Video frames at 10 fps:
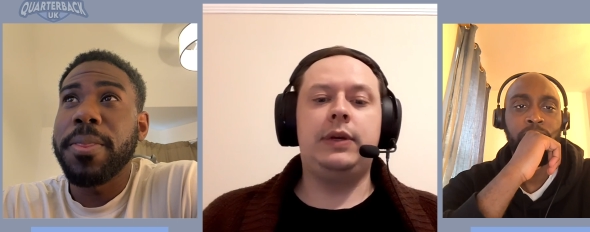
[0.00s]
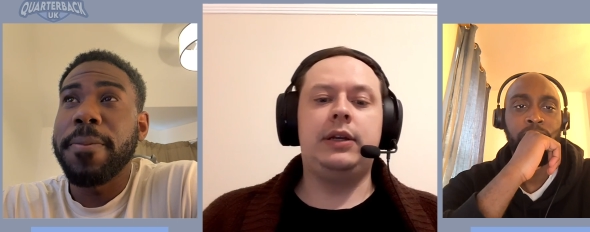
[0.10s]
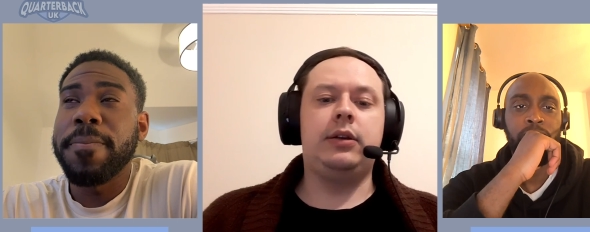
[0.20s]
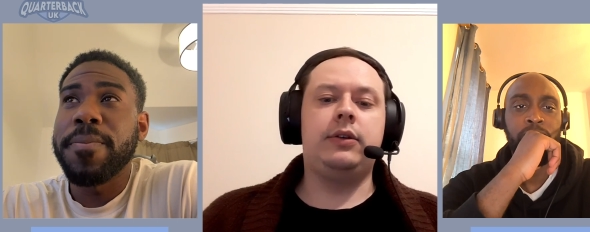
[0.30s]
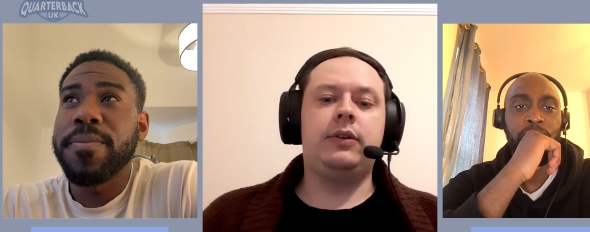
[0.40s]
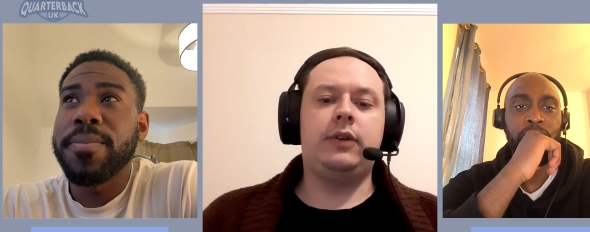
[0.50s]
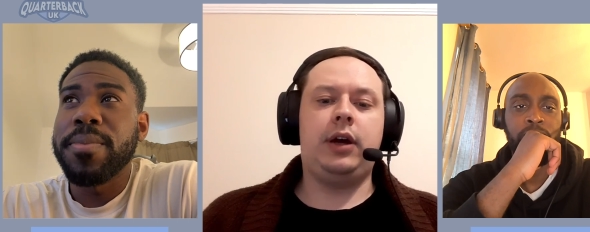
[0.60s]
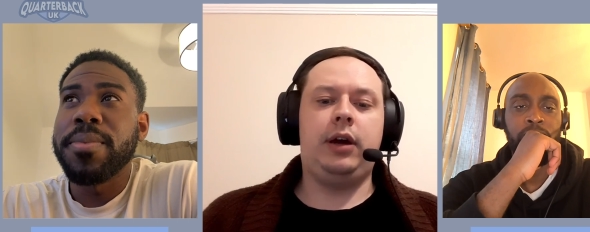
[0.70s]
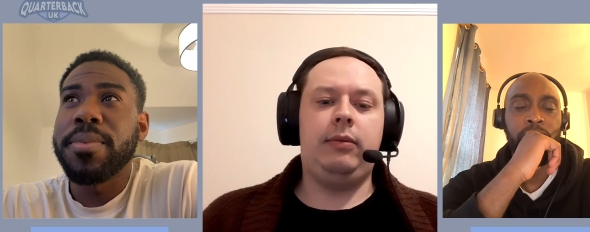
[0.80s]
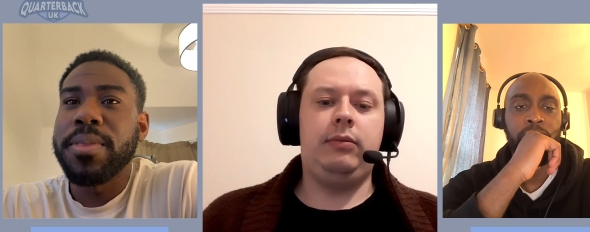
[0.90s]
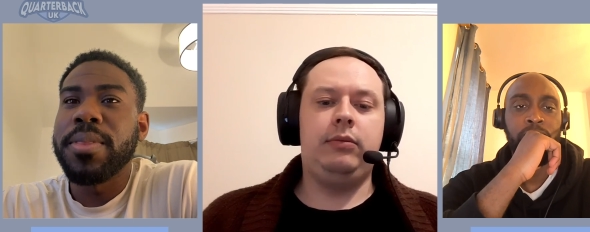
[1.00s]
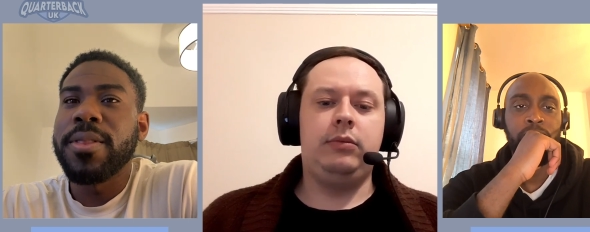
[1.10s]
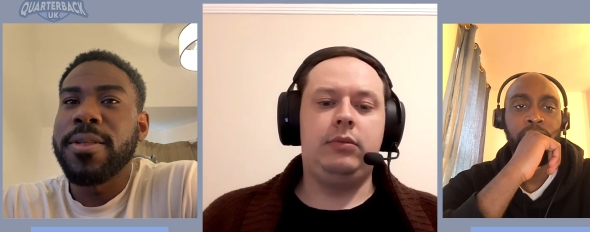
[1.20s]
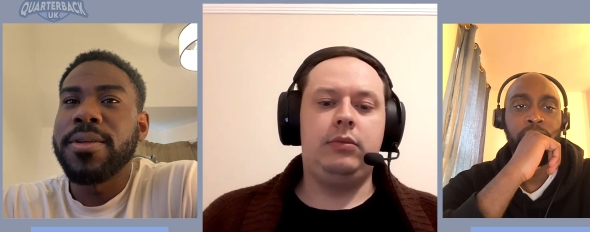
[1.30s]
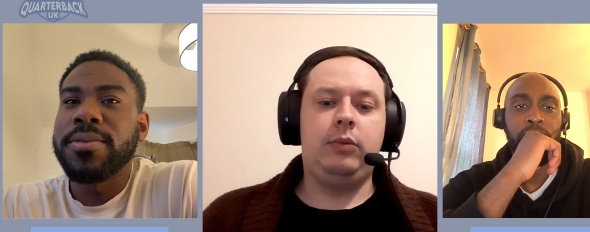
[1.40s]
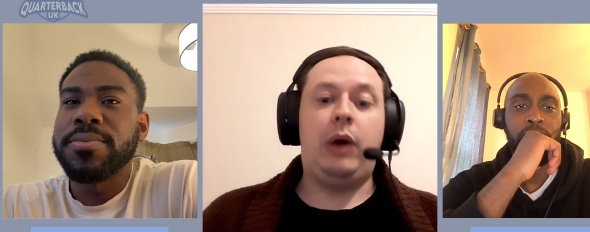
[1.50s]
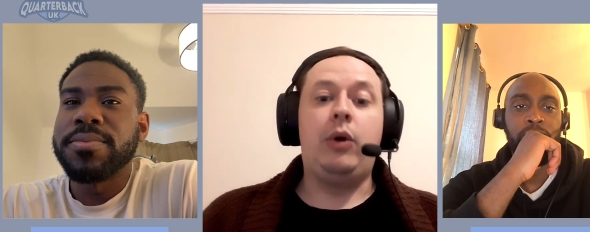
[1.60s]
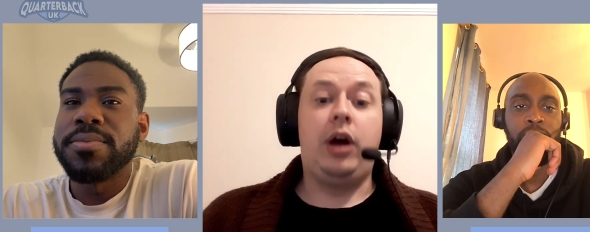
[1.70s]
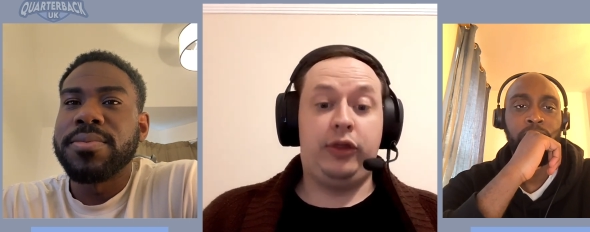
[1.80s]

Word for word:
Speaker 1: England. Um, well,